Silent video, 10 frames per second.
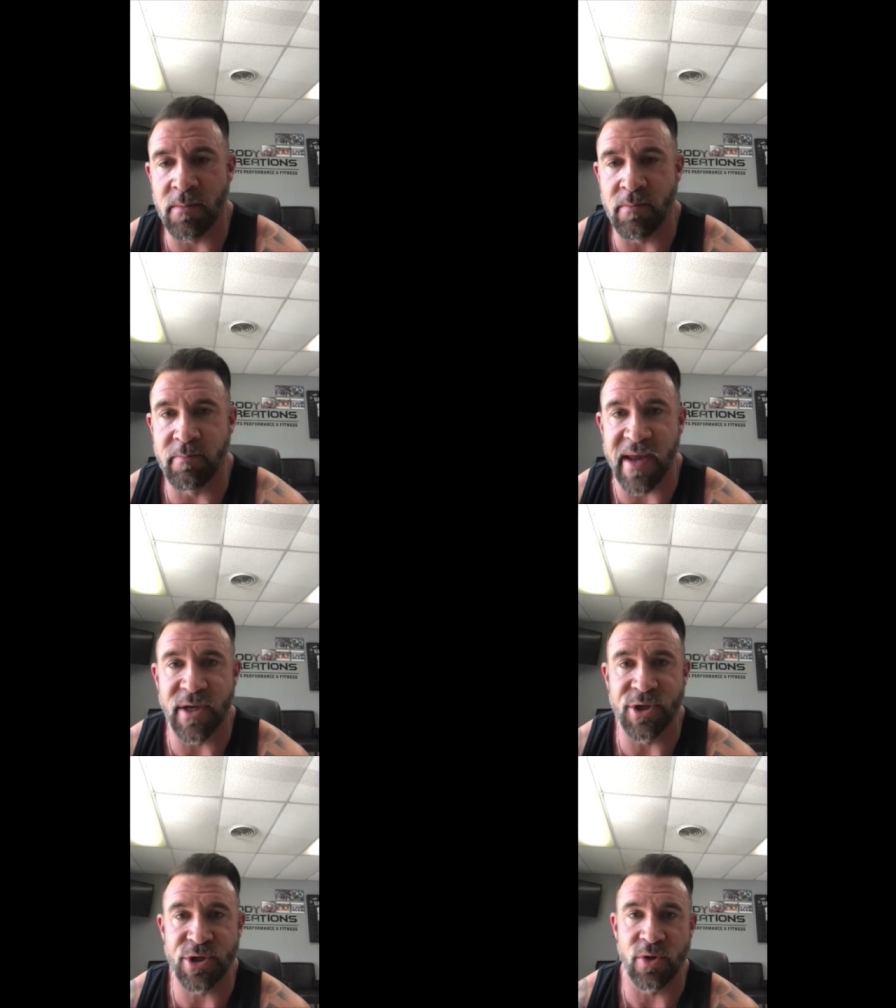
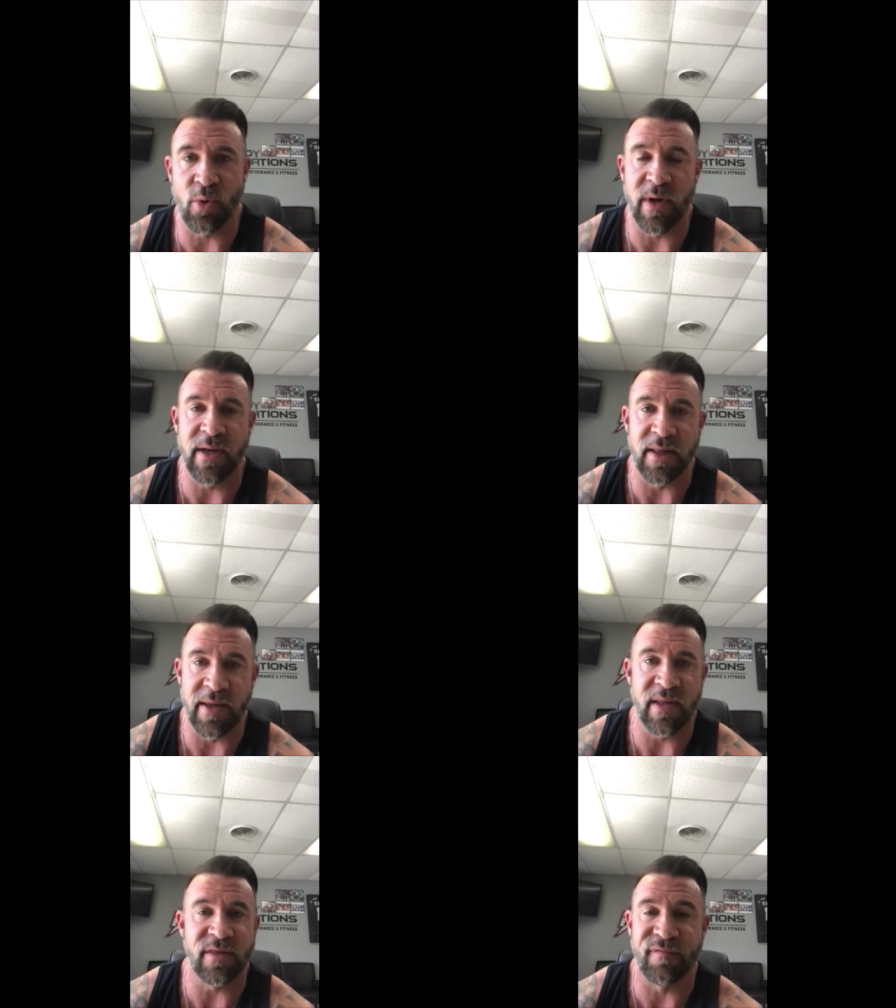Making sure that we
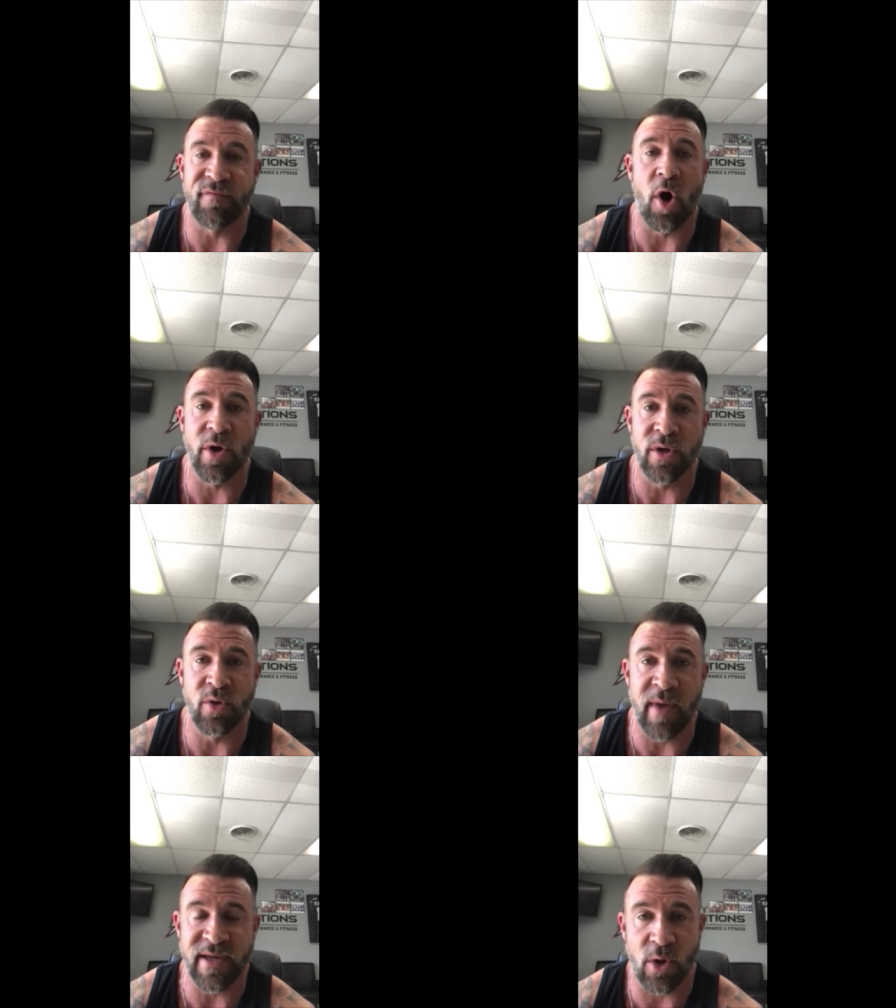limit the
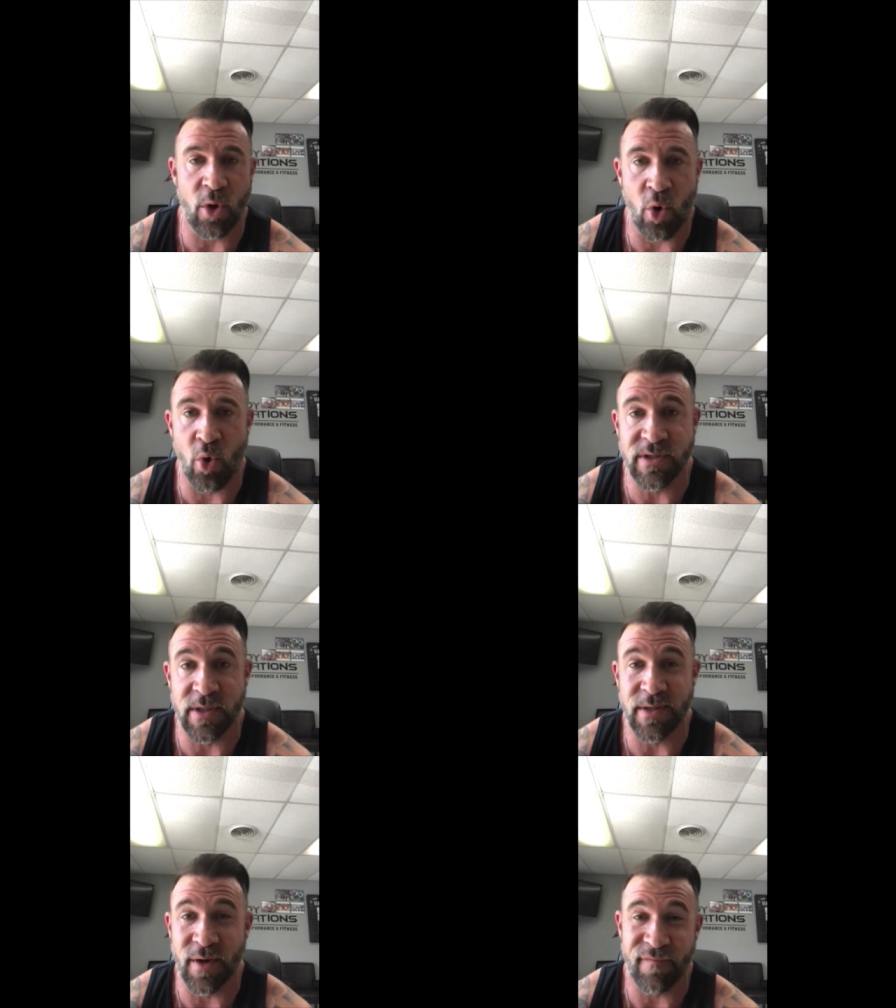volume as a whole to,
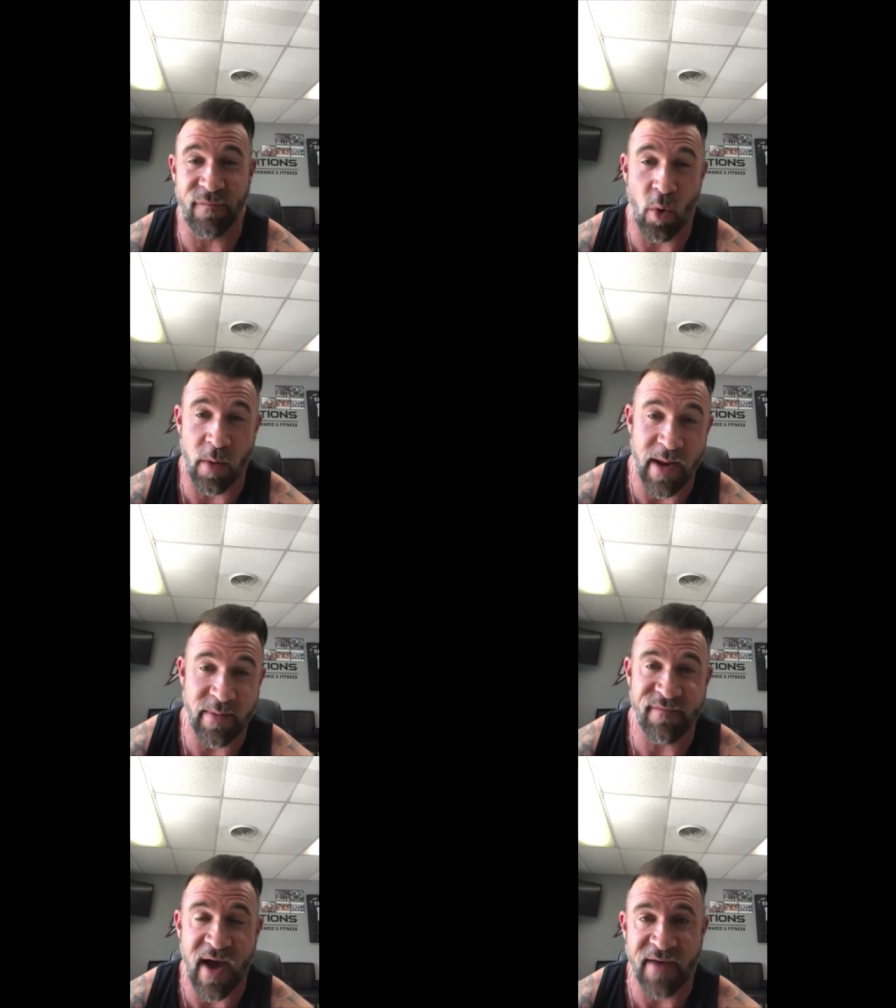you know, 4,
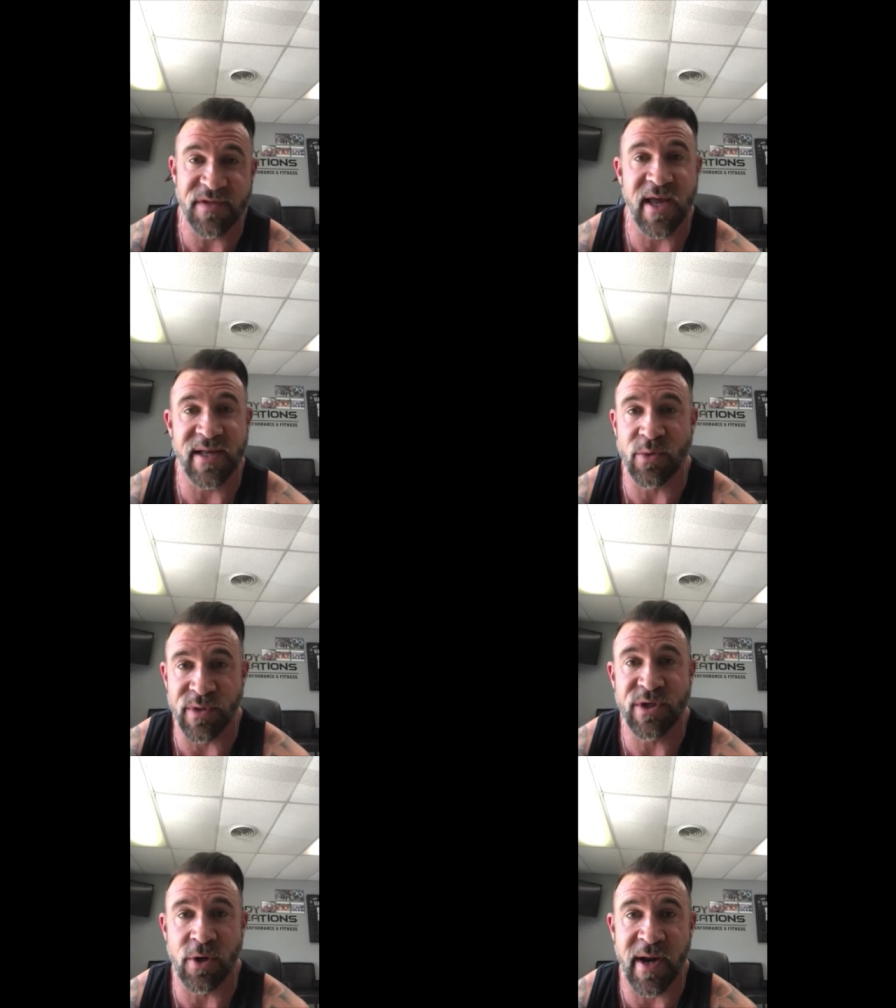maybe 5 sets
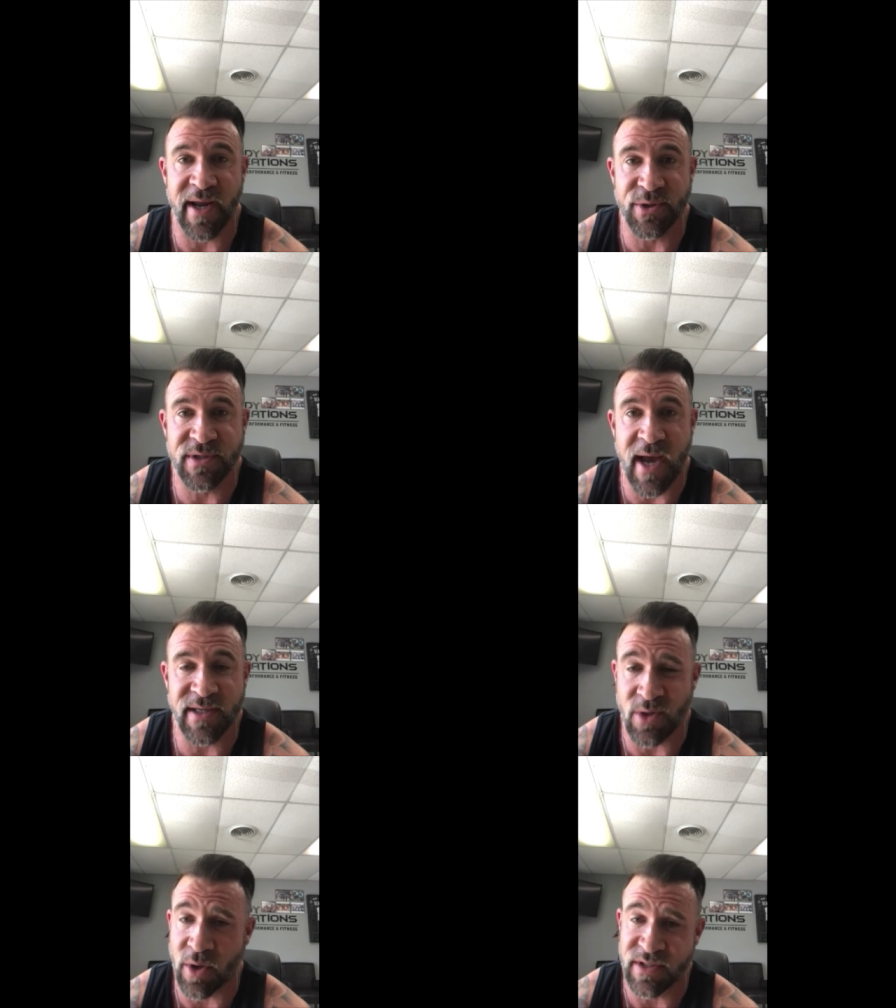on certain
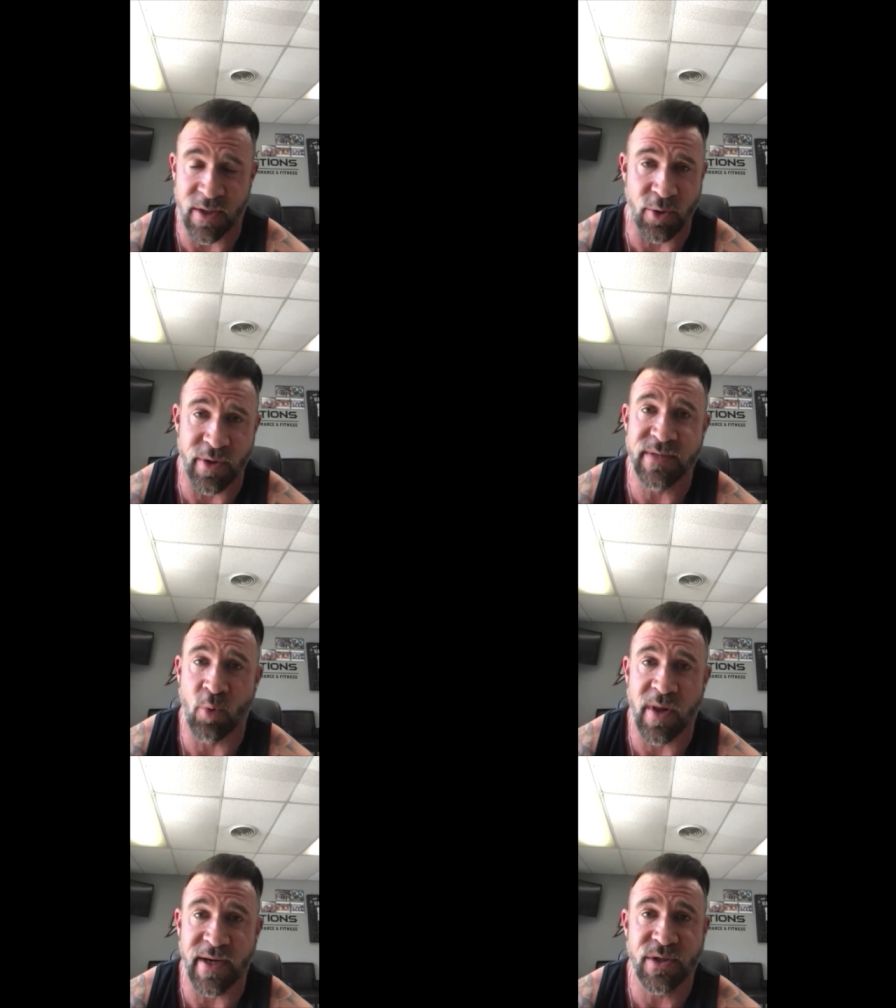exercises, auxiliaries
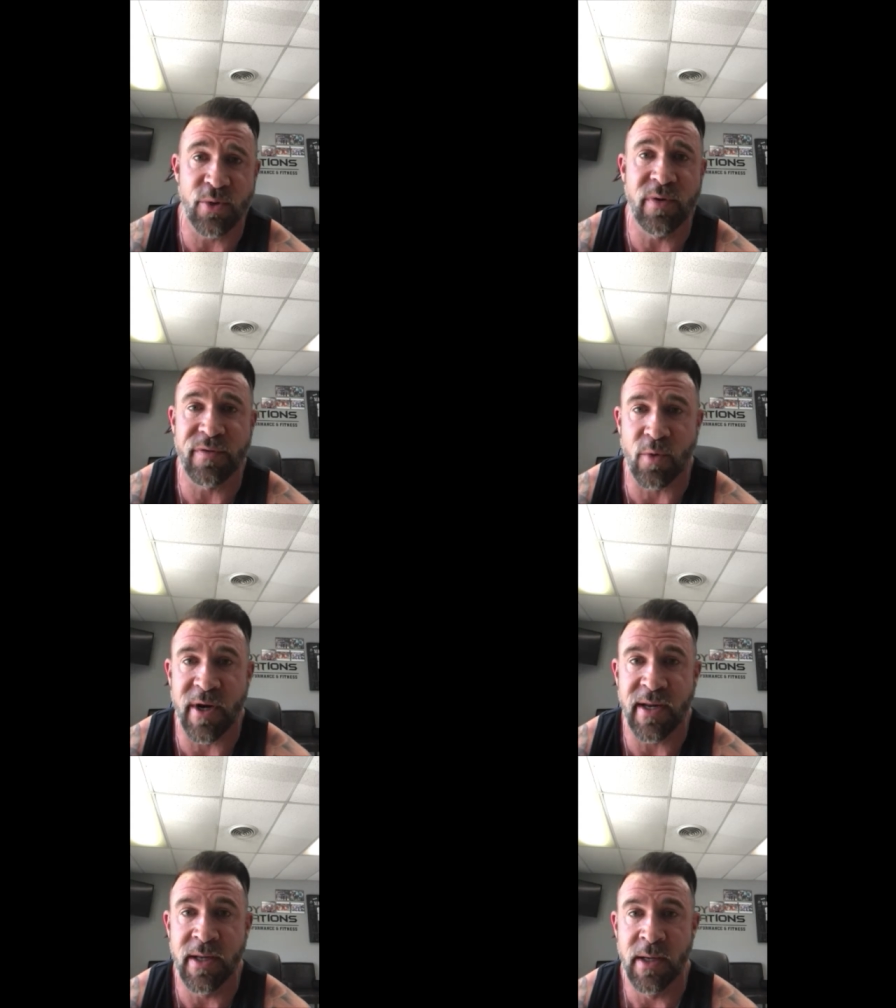more like 2 to
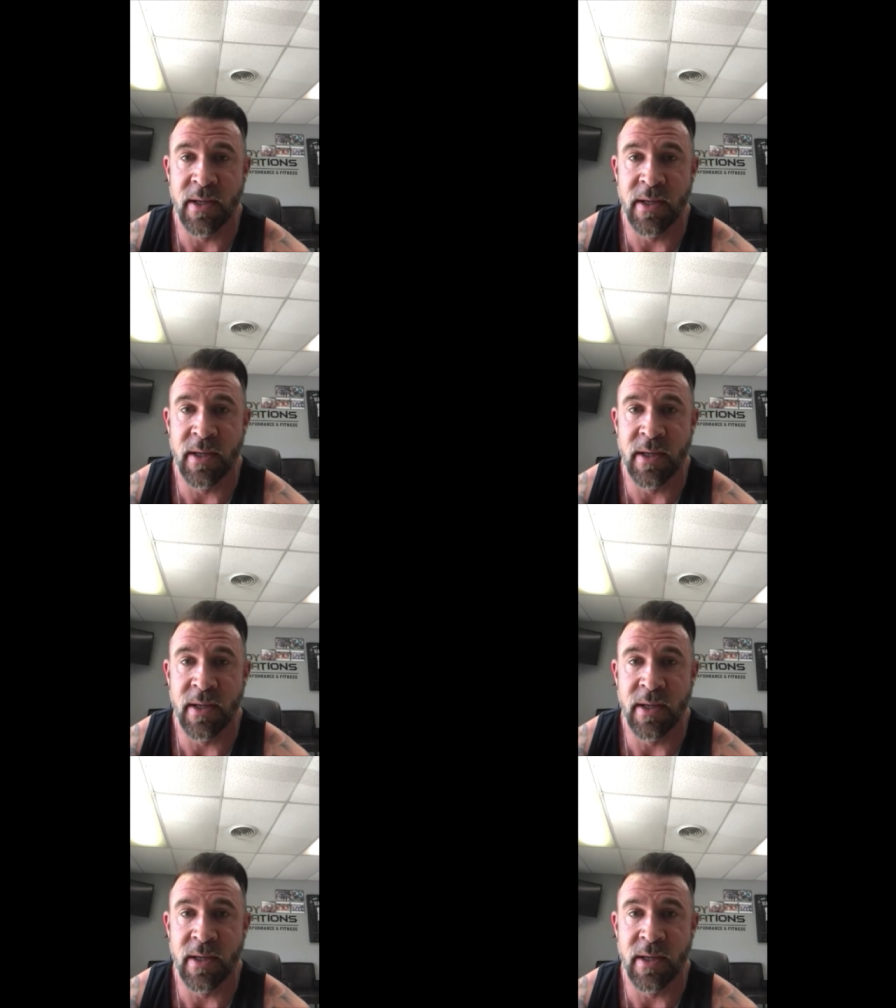3.